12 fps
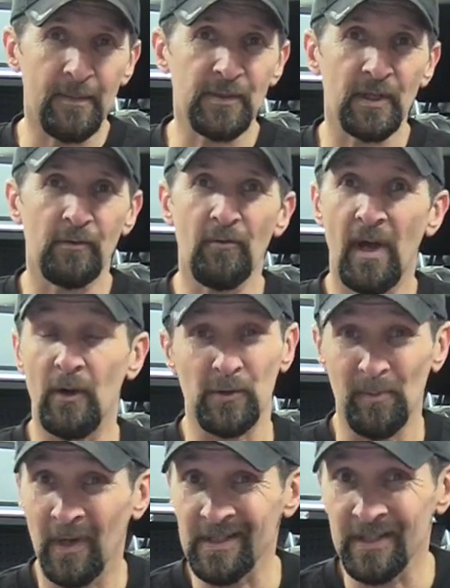absolutely right or
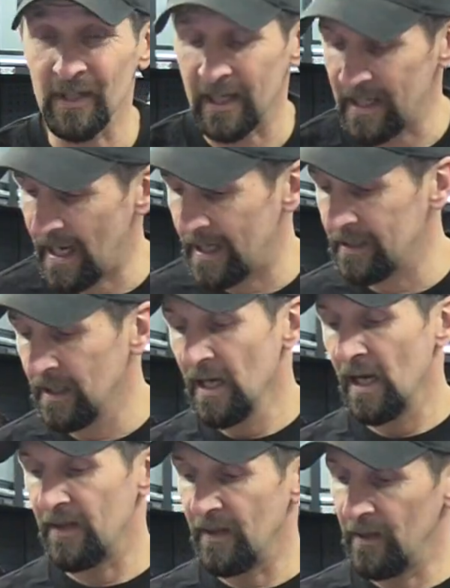as much as I can,
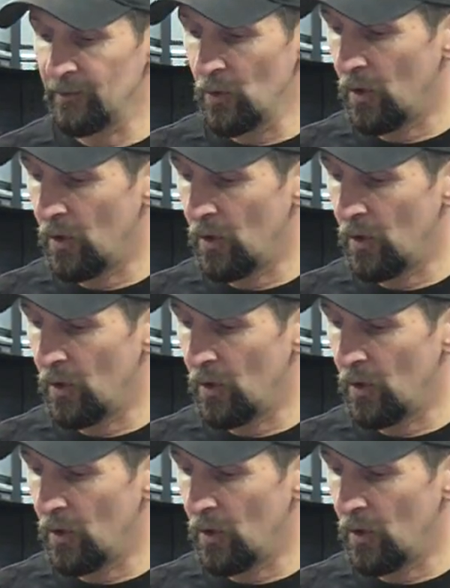and then I've